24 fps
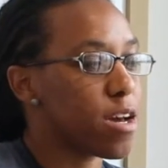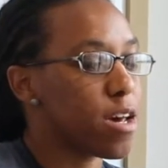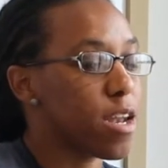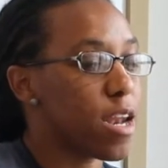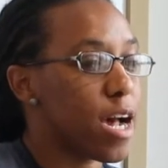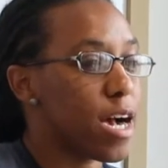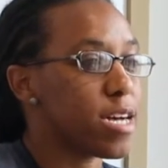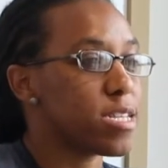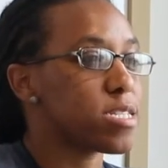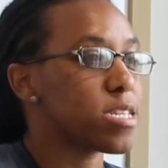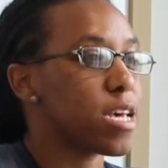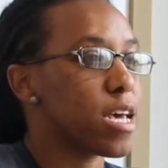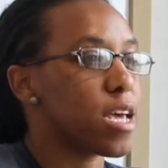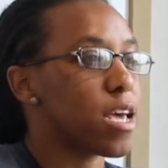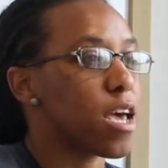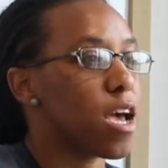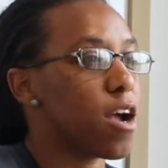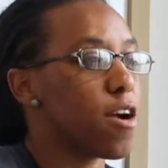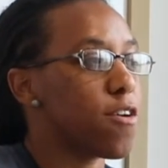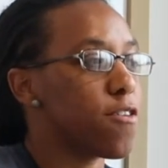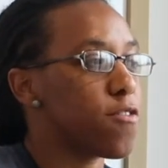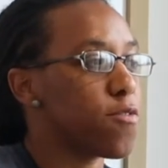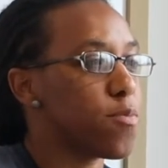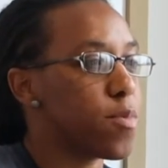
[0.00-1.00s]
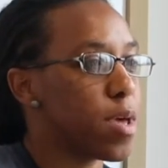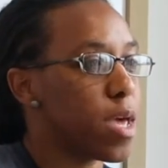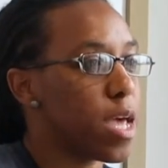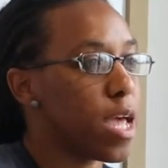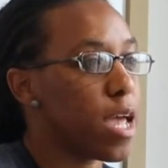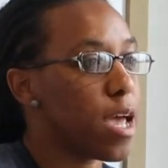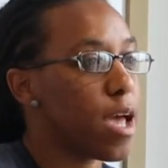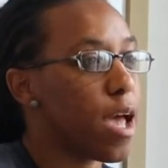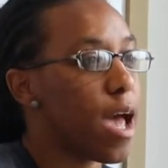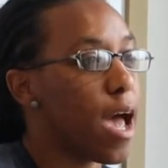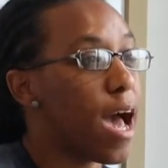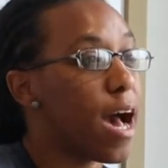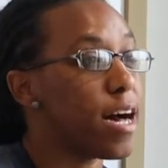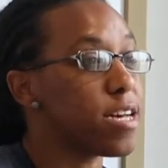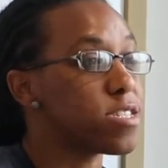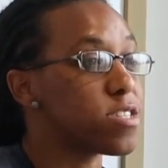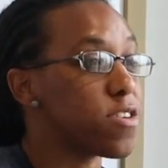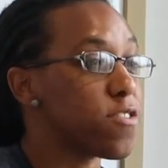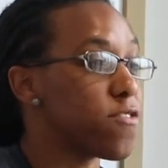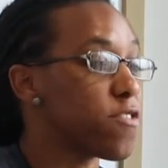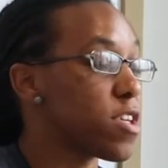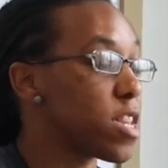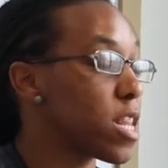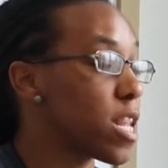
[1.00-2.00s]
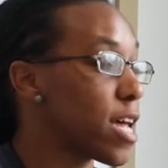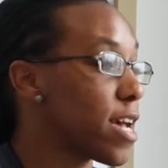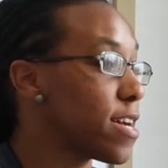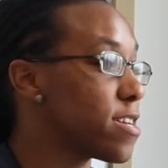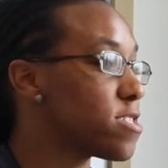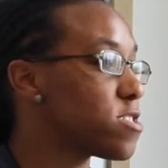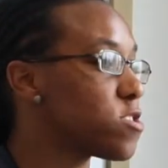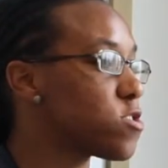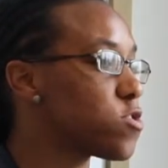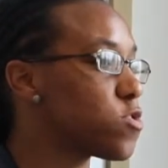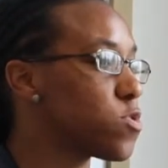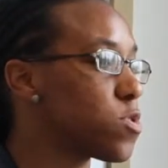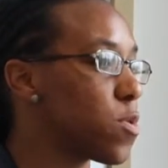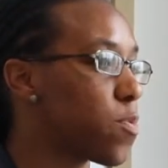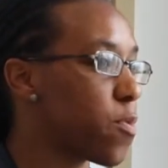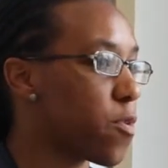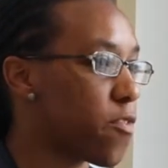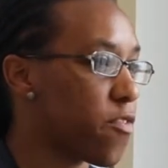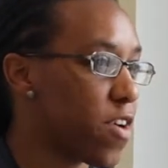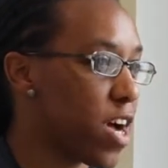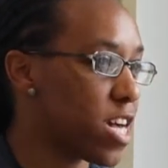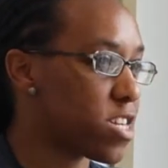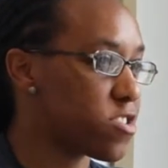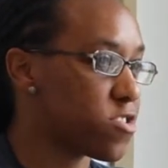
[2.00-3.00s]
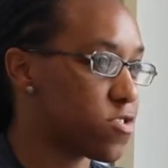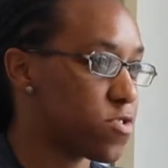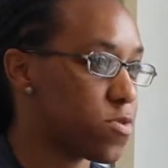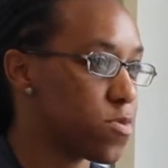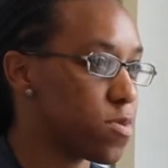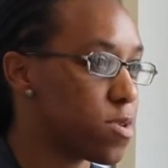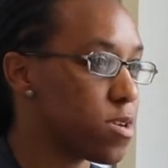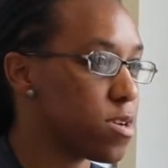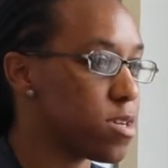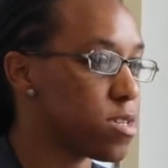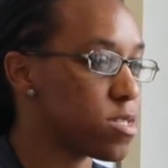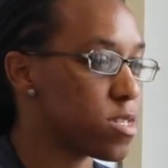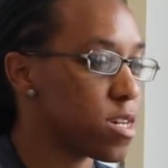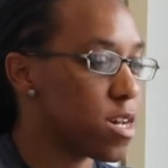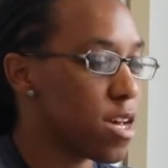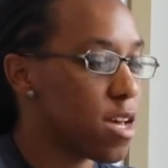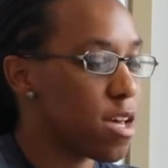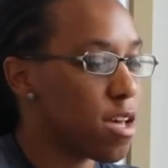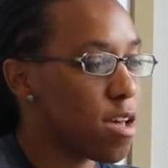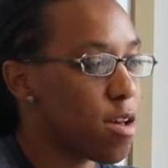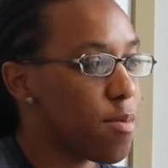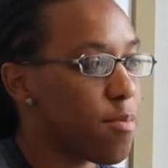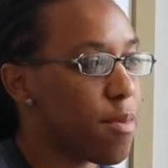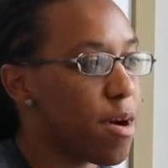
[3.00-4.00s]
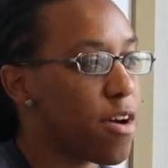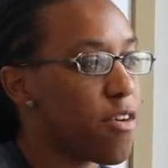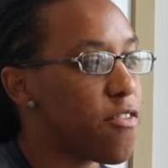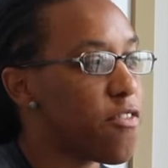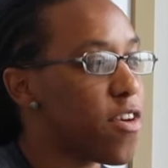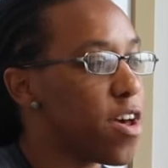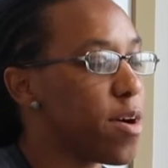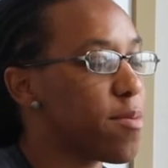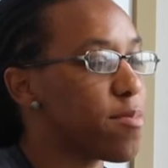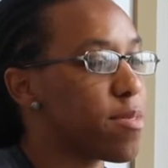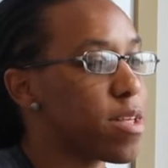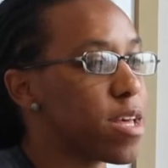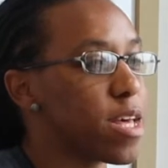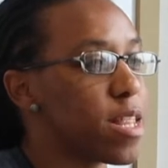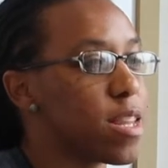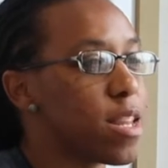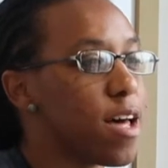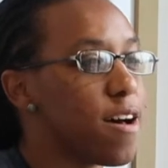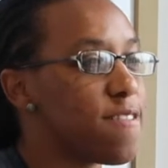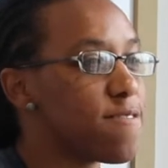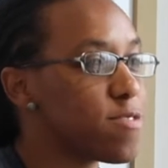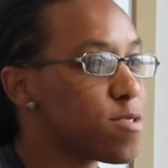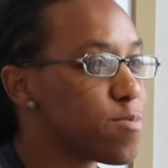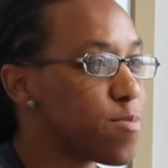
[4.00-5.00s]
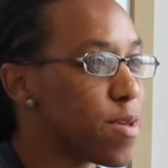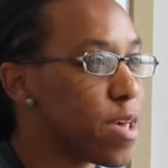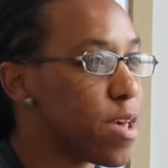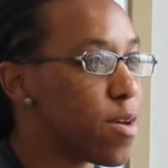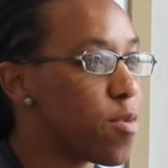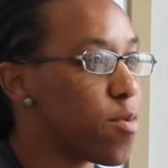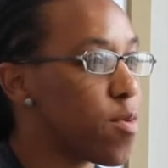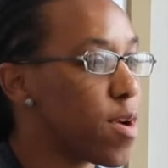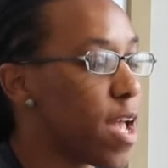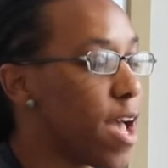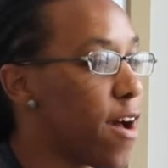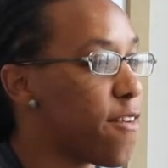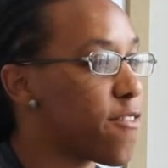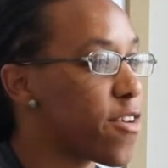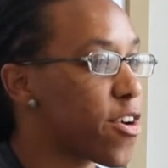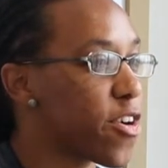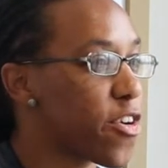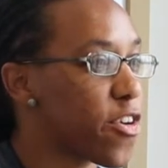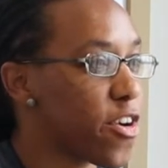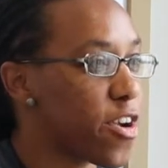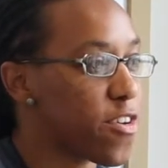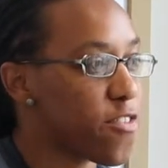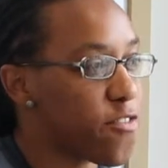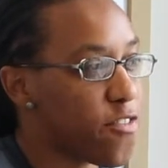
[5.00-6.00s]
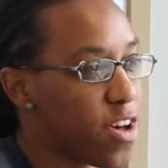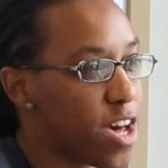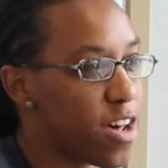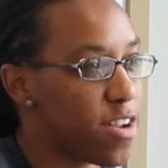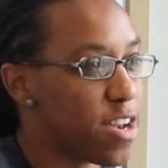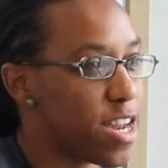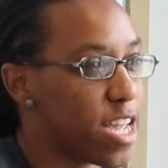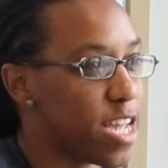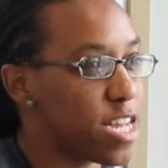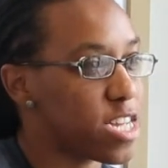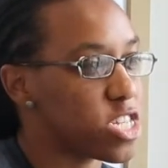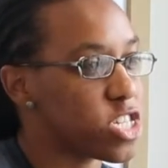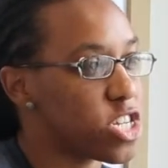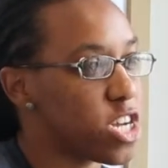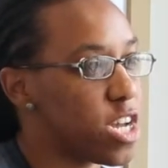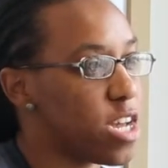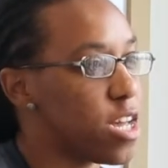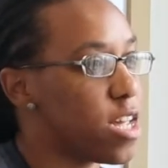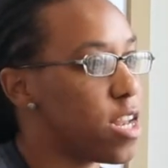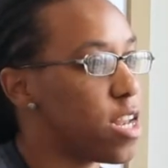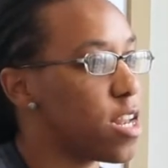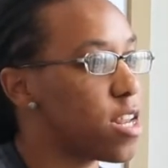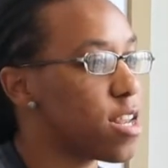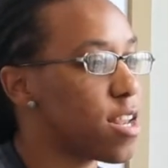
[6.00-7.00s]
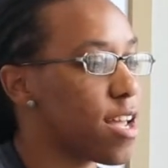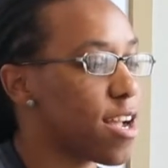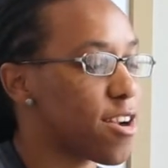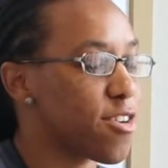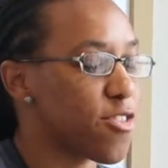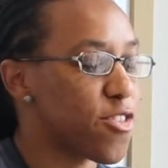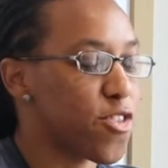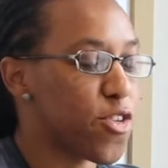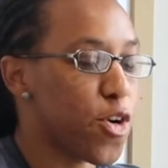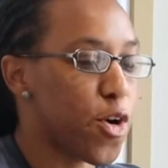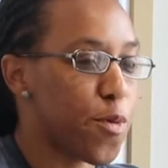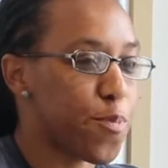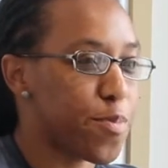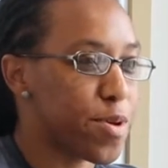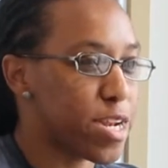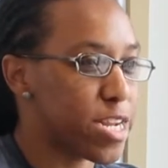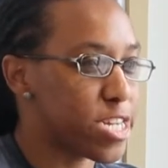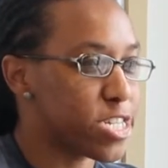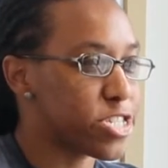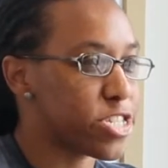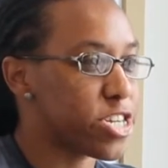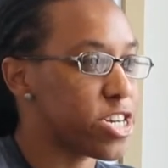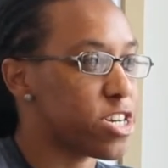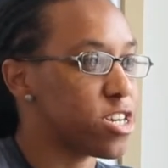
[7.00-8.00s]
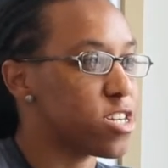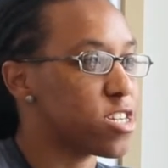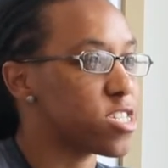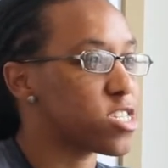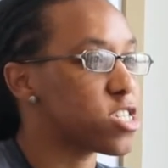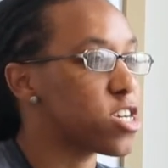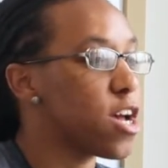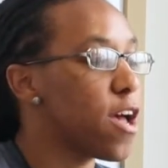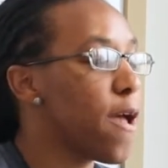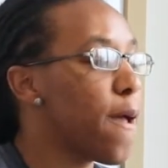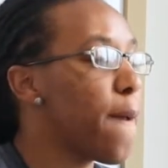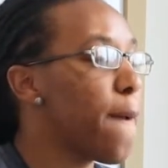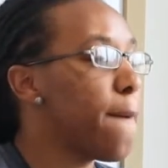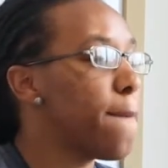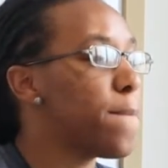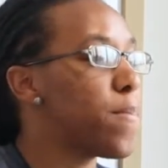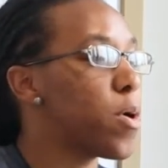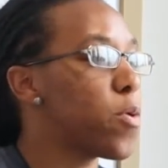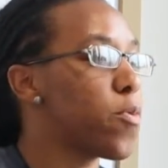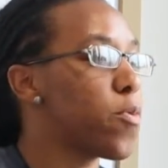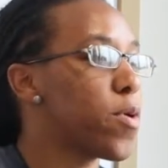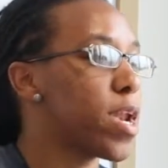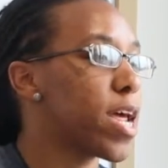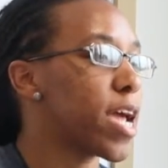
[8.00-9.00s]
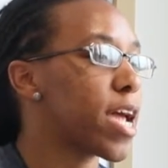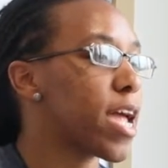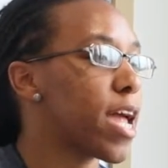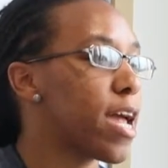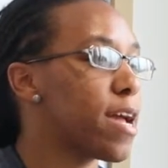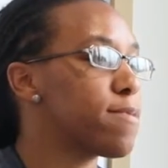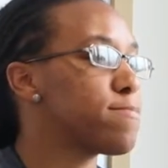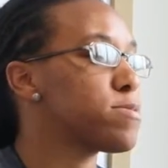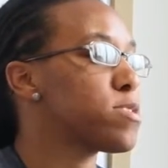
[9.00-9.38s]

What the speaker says: could not take care of me as it relates to the professional world. My family loves me. We have a great foundation. I grew up in a church. But when it came